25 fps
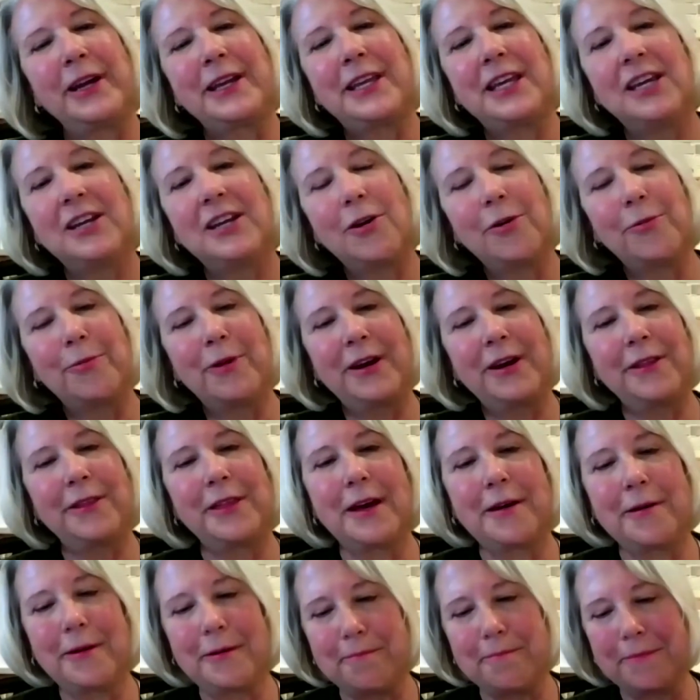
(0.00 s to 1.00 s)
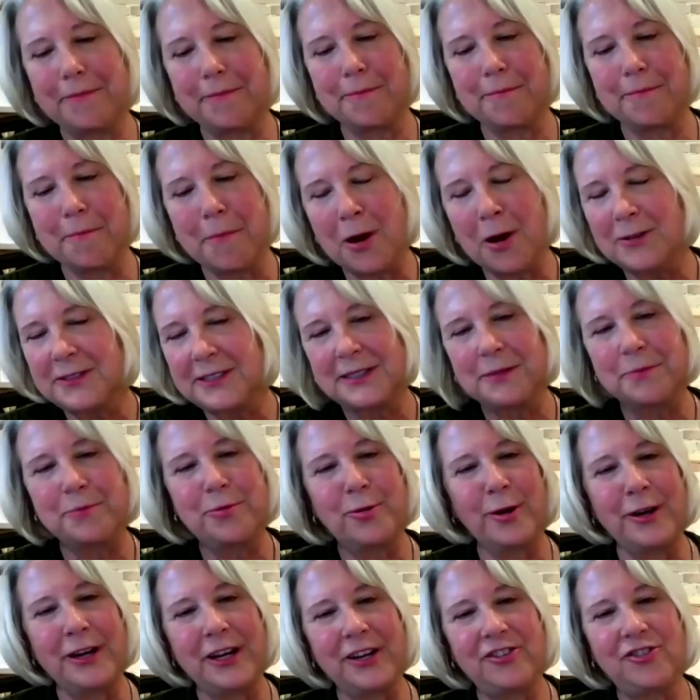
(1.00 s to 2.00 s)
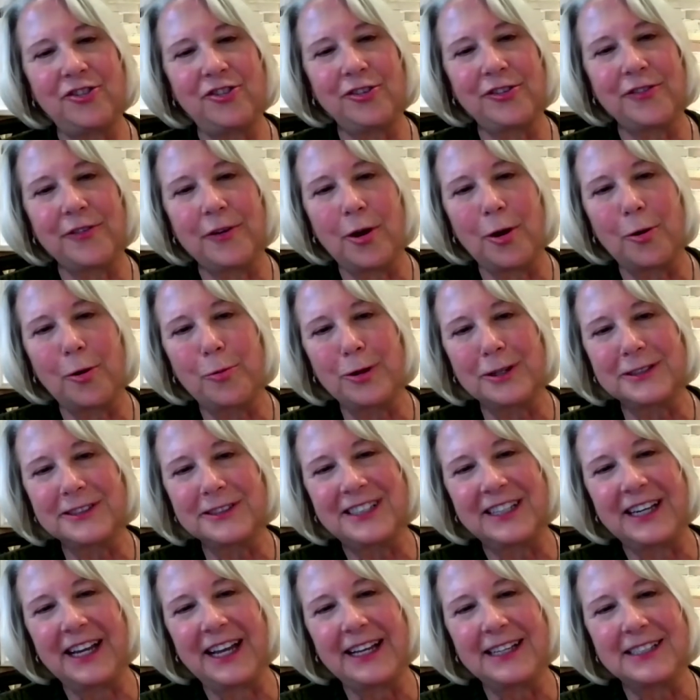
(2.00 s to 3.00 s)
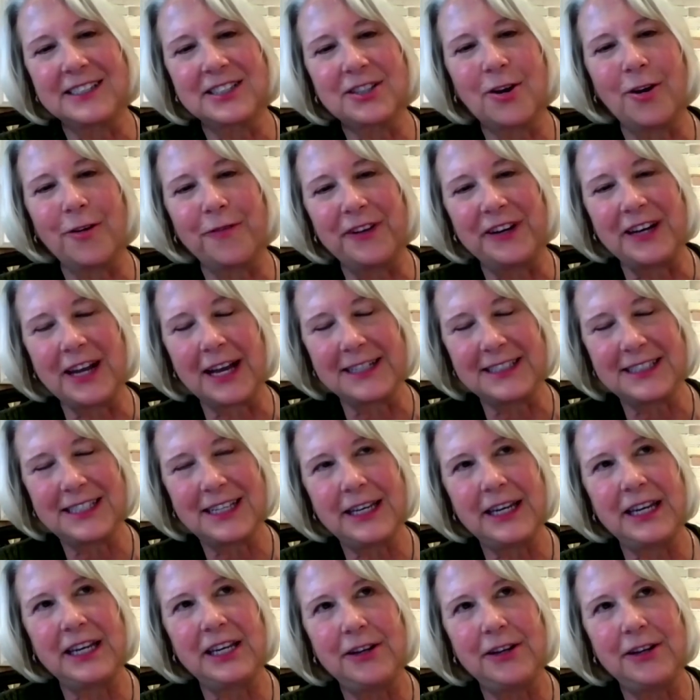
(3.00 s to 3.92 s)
one of the most important issues in our world today is COVID-19,